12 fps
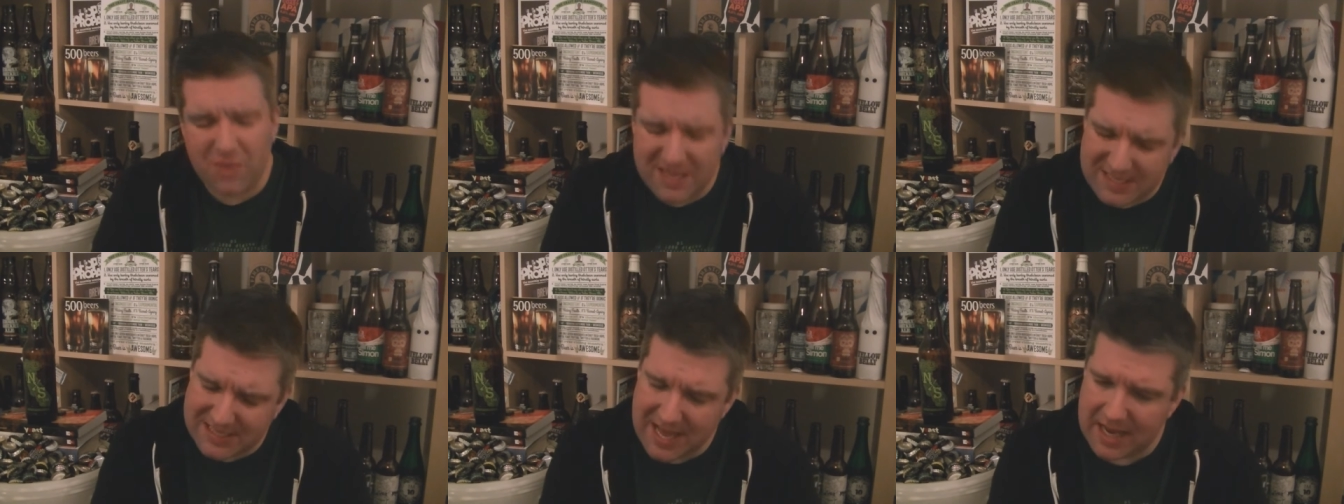
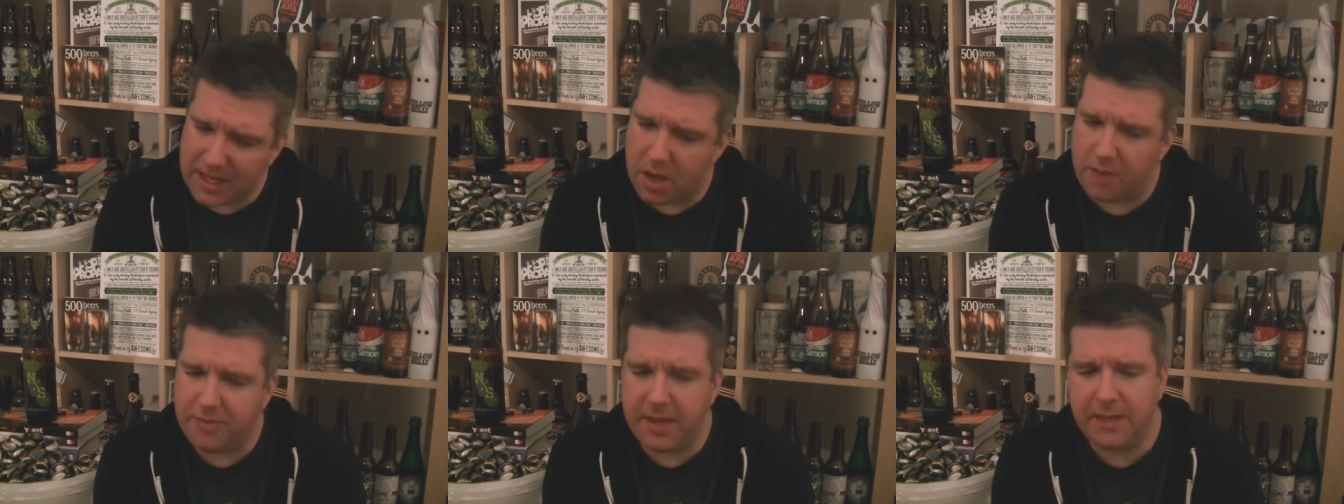Slightly
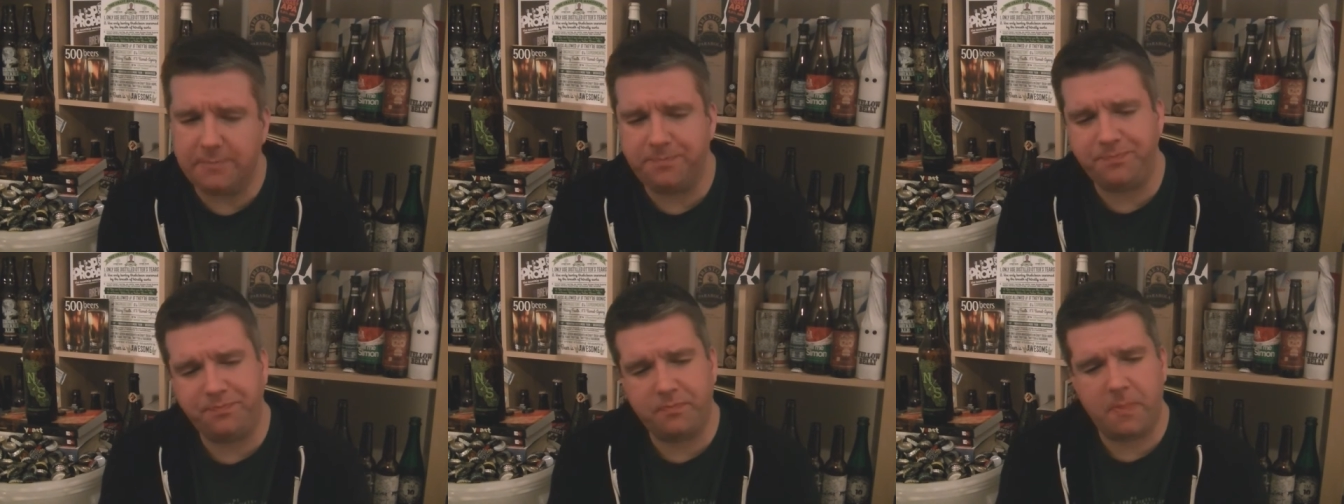earthy.
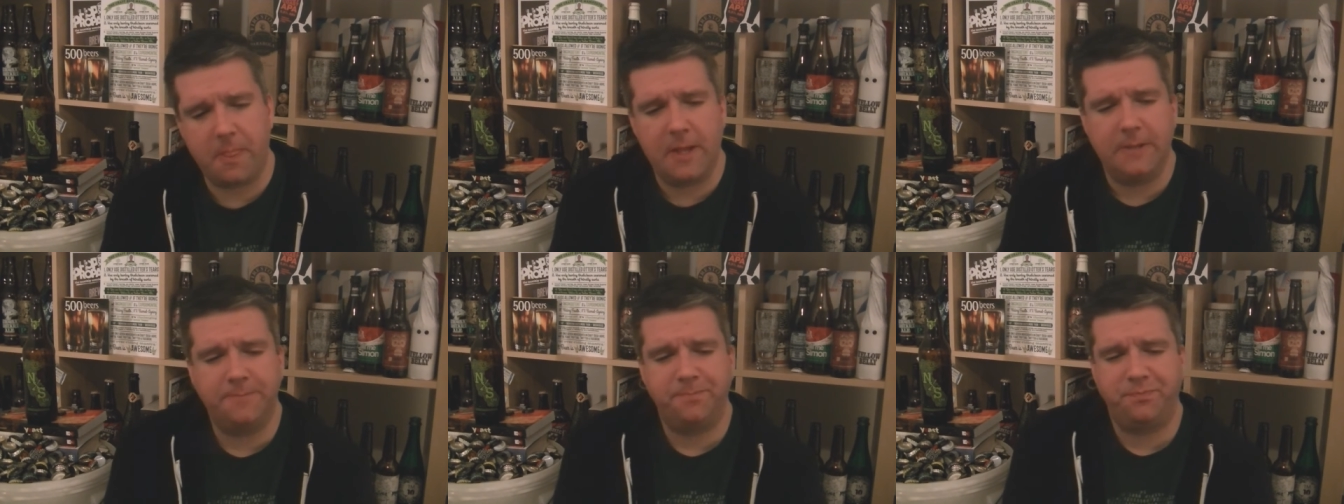
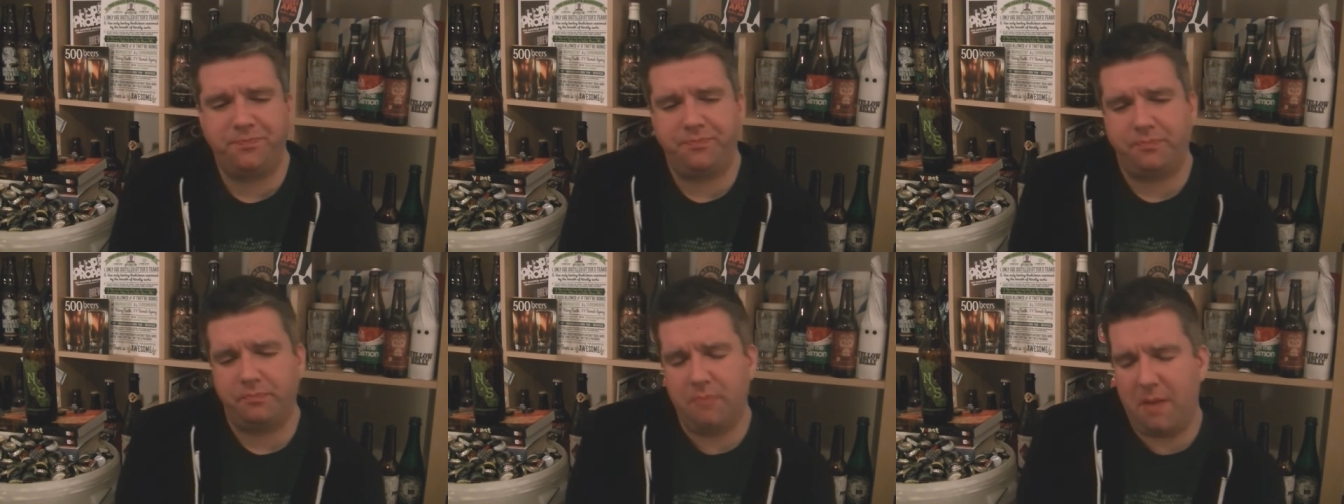
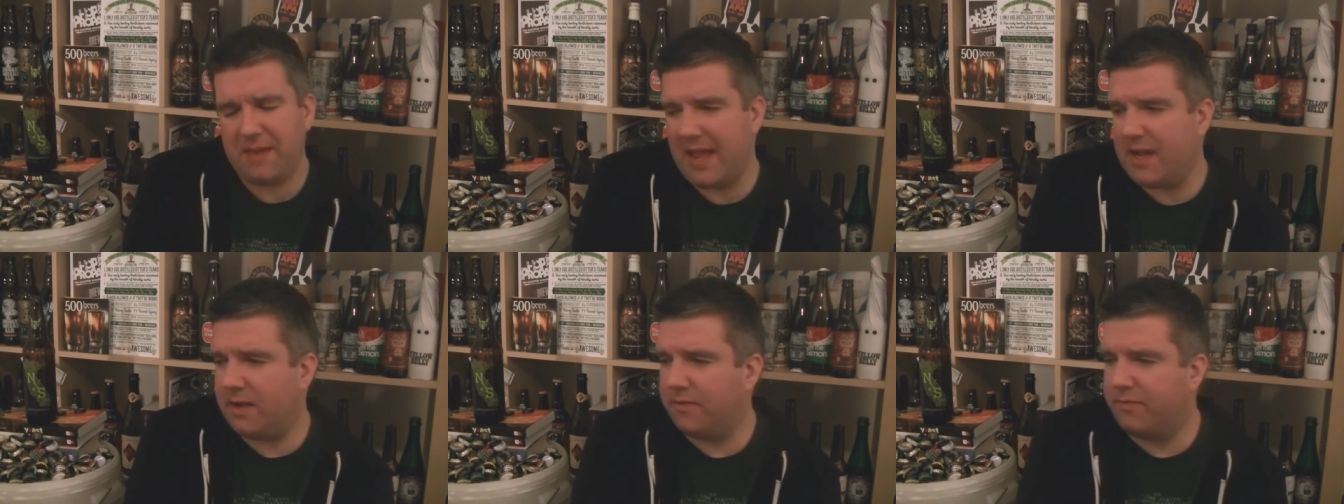Maybe a
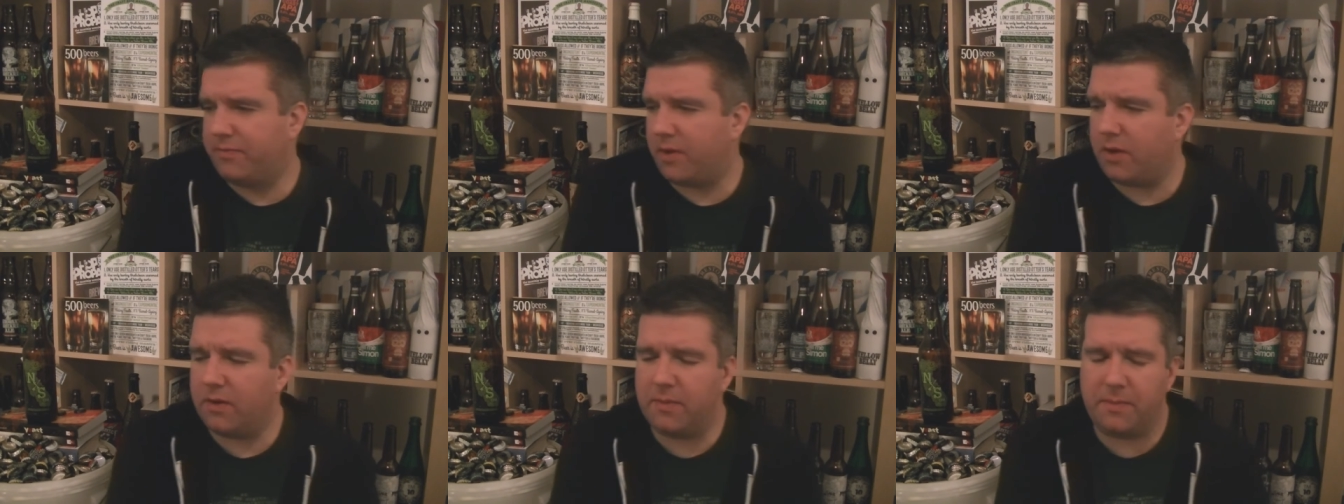hint of
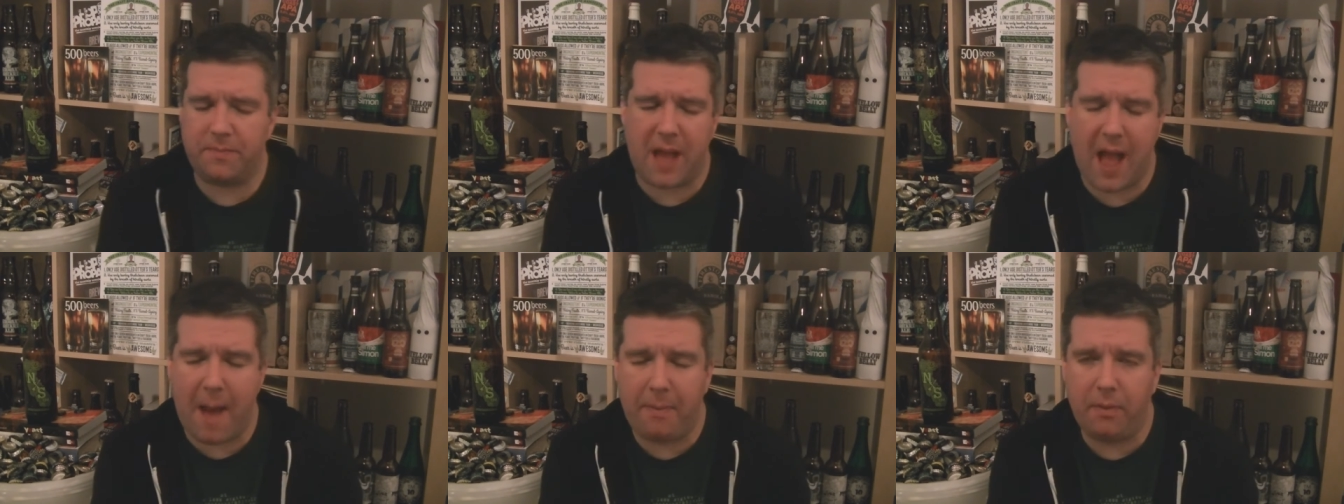
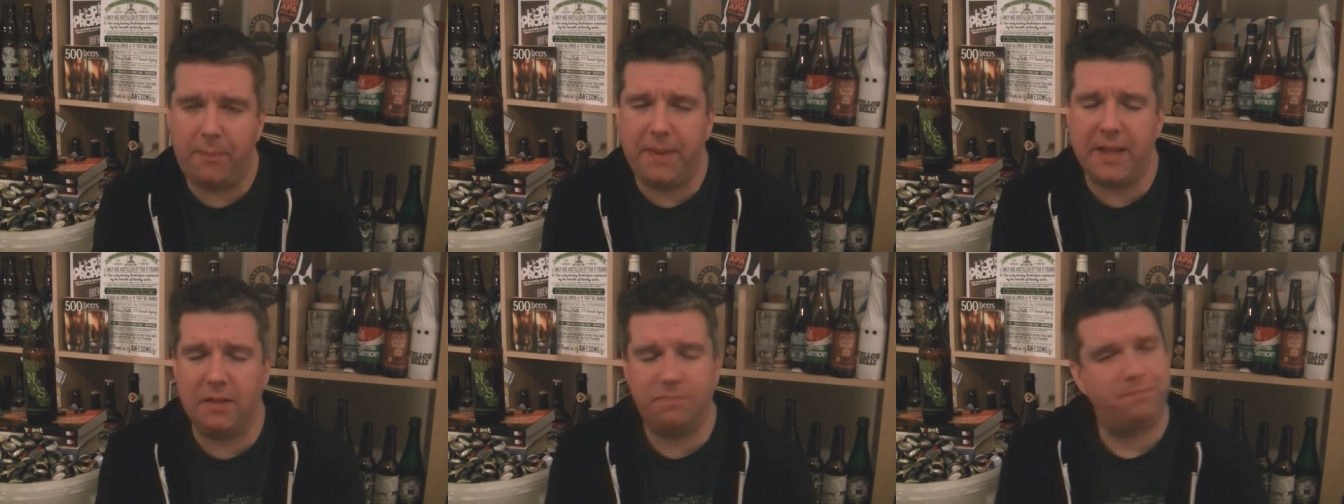apple
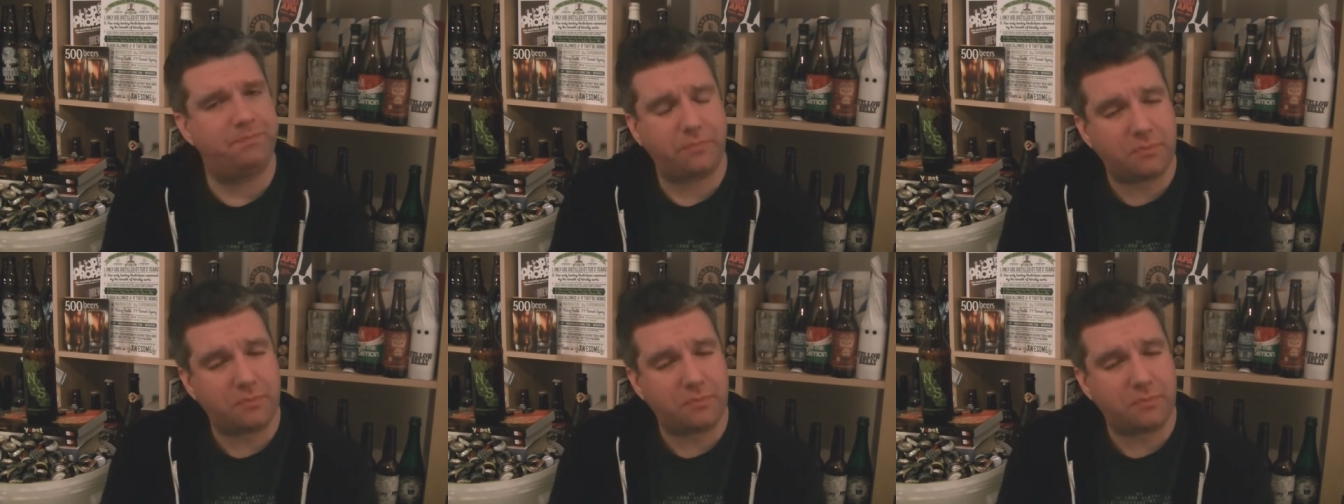peel.